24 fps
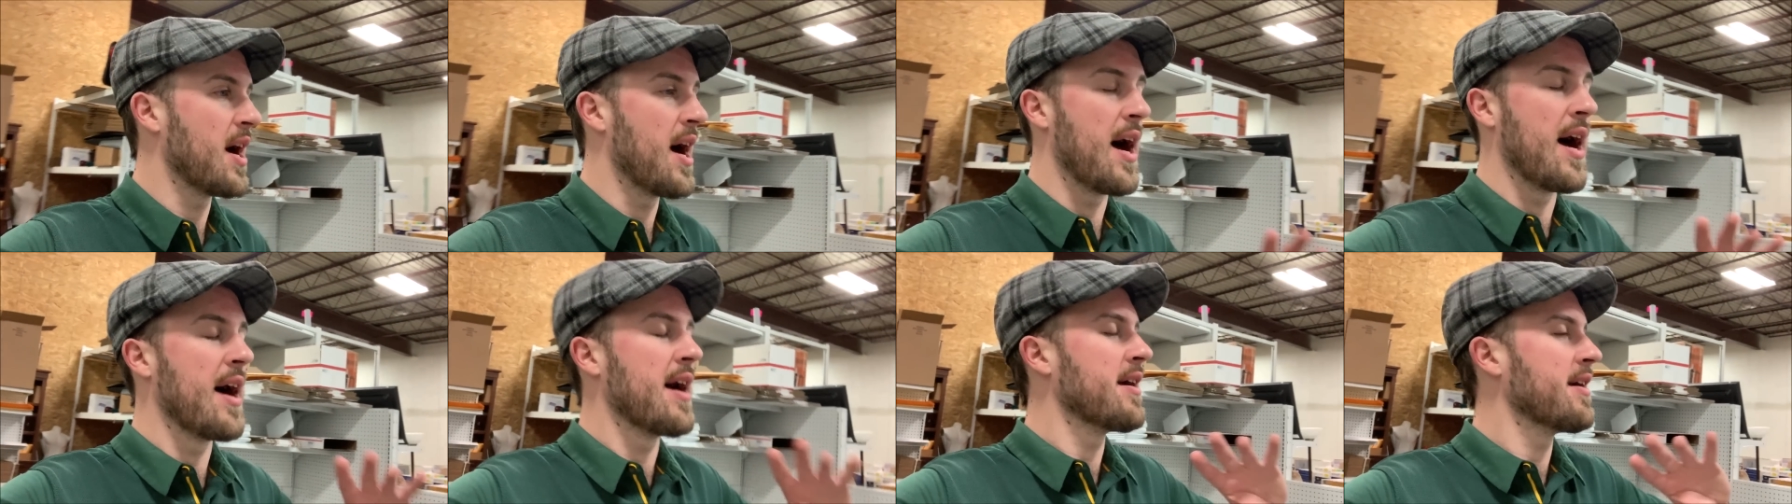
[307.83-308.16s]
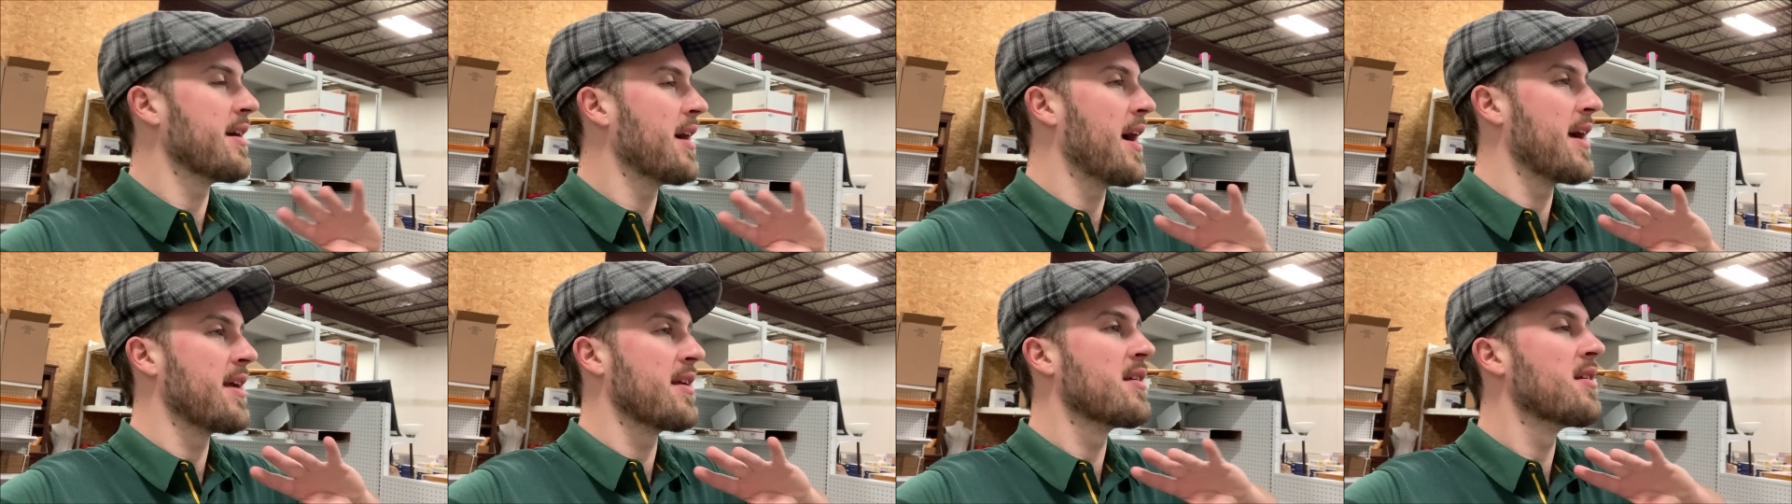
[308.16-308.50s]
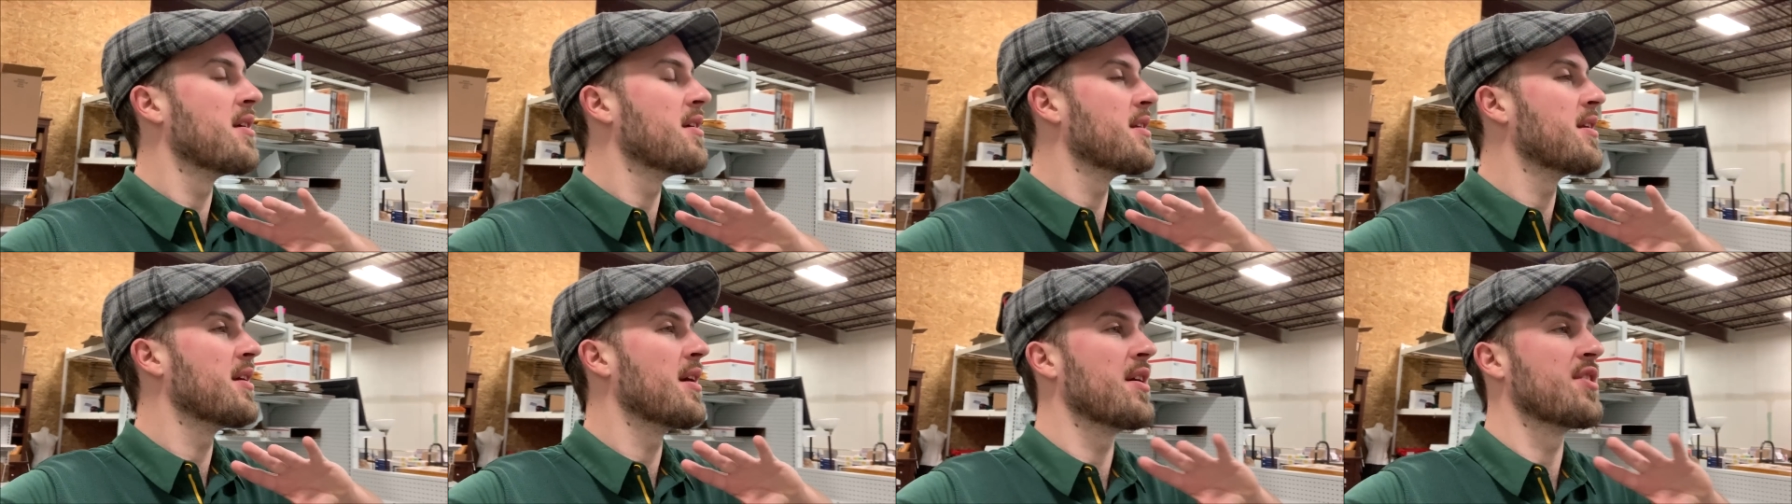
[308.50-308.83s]
I
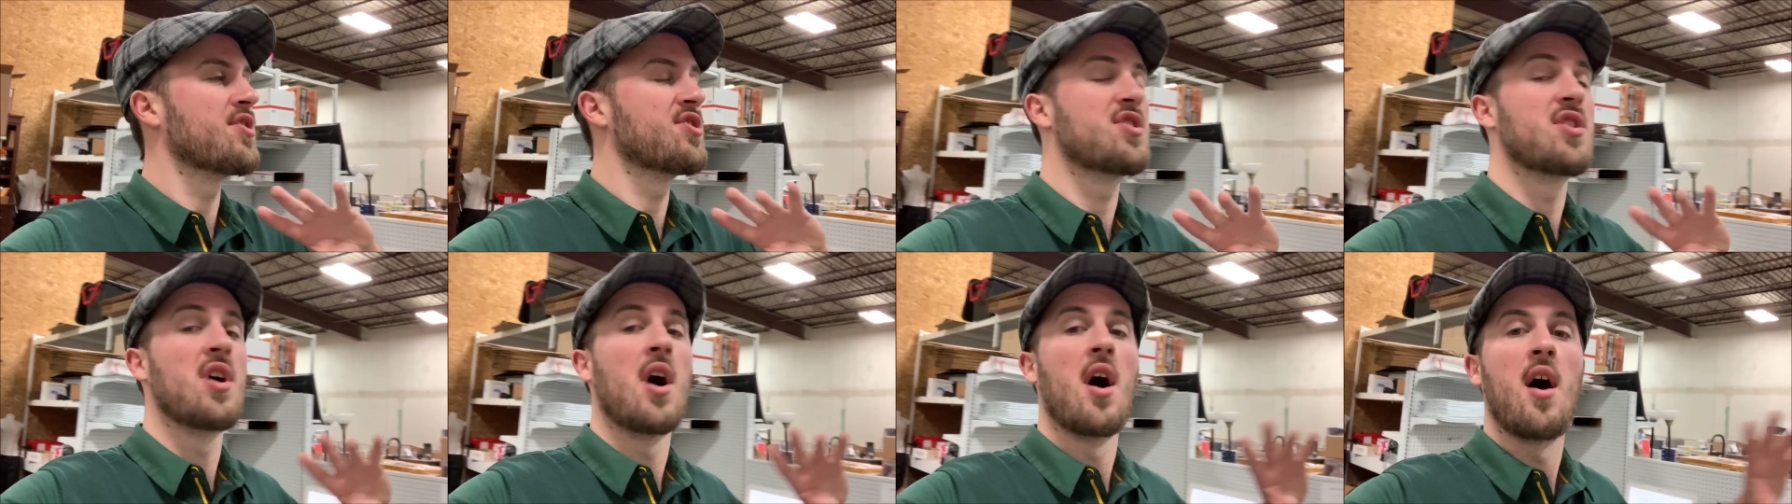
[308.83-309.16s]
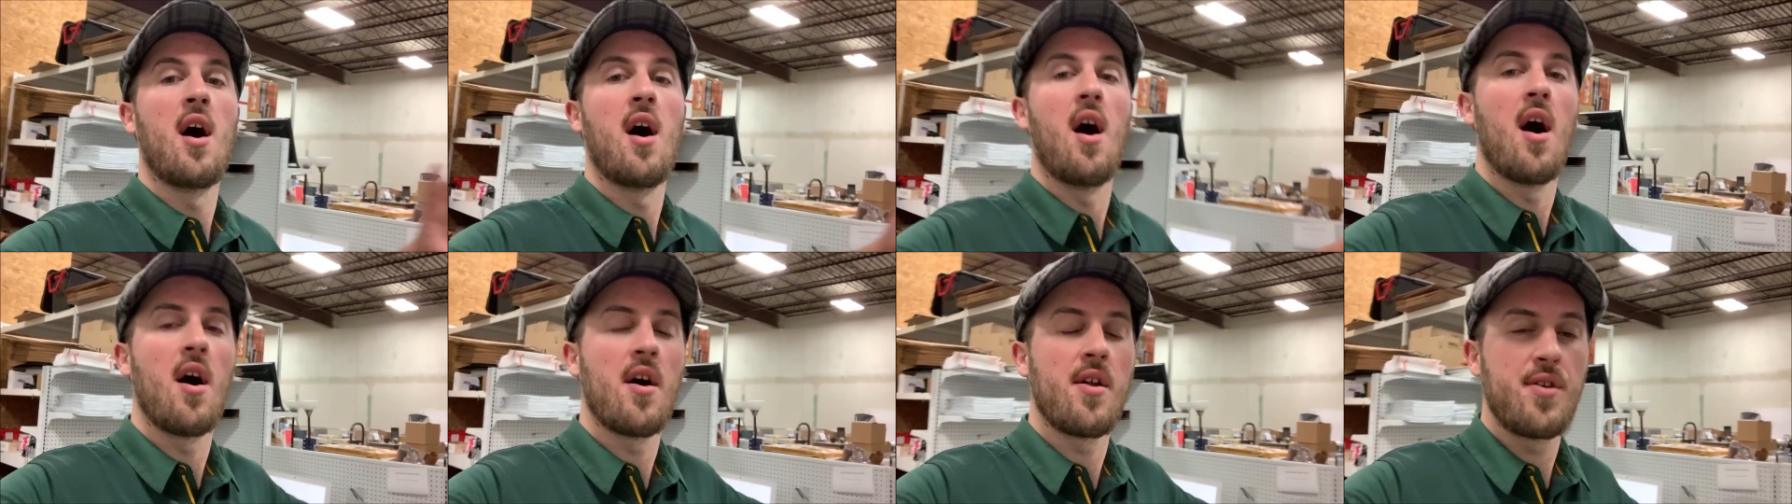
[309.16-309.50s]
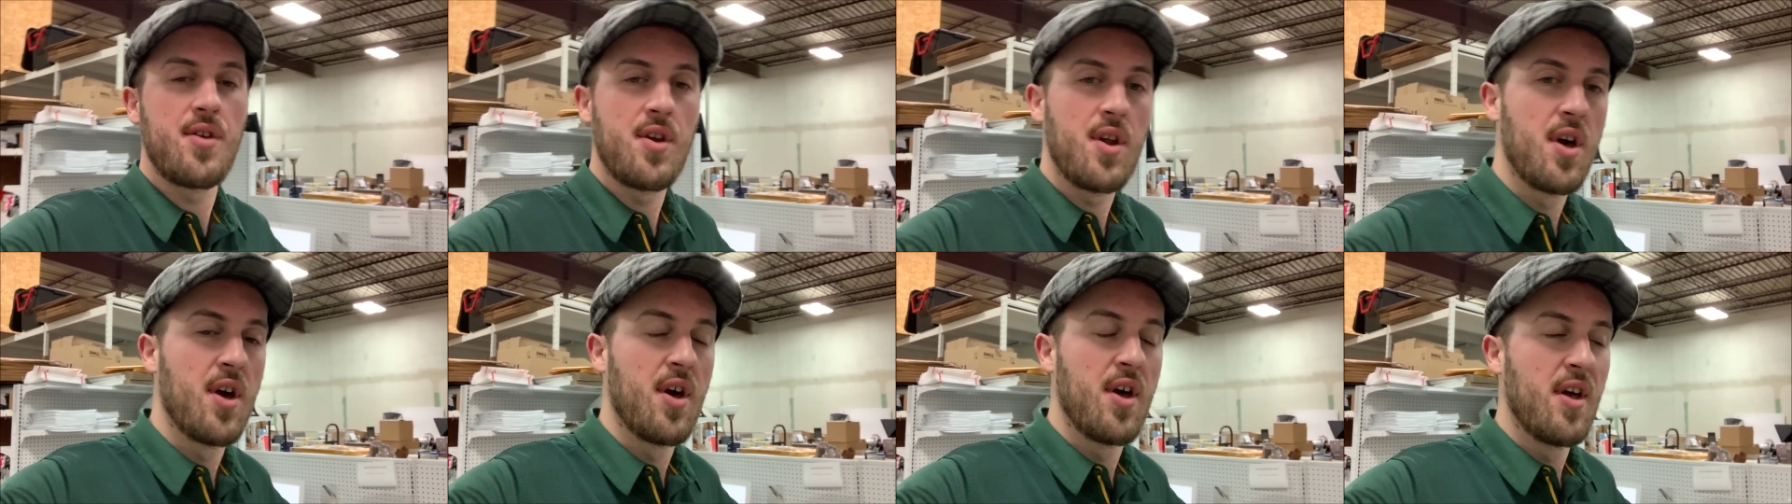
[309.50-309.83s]
edited a
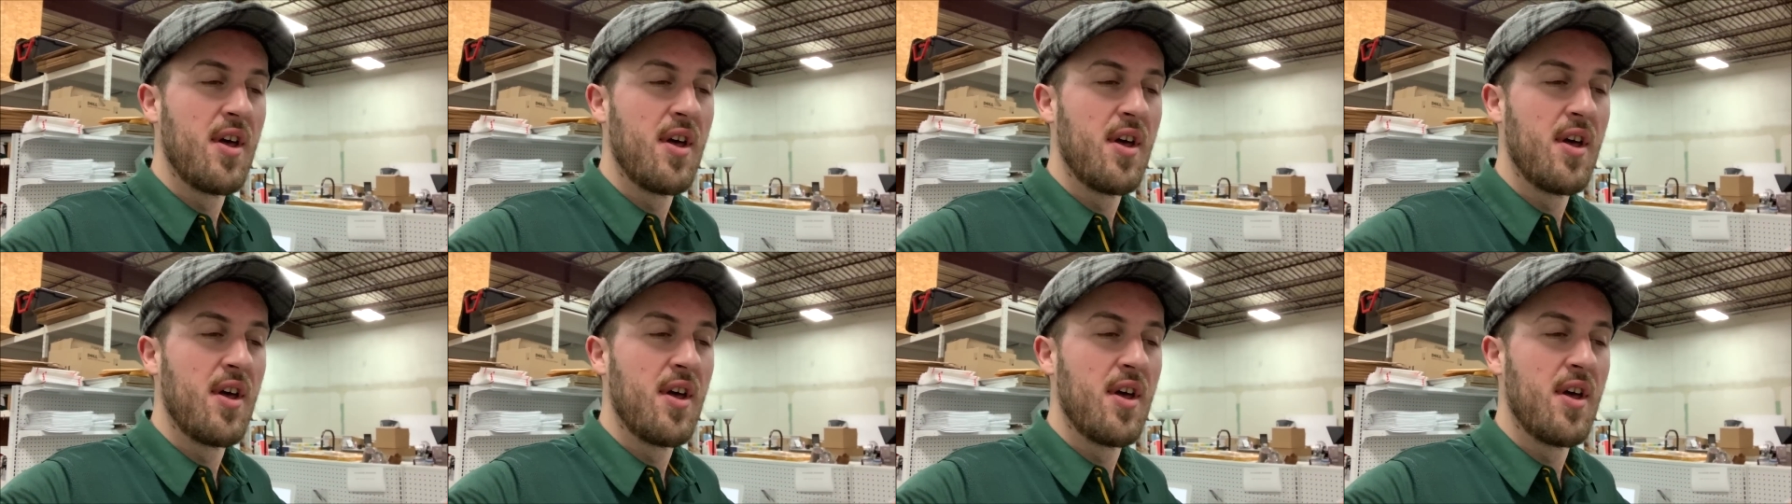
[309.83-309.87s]
ton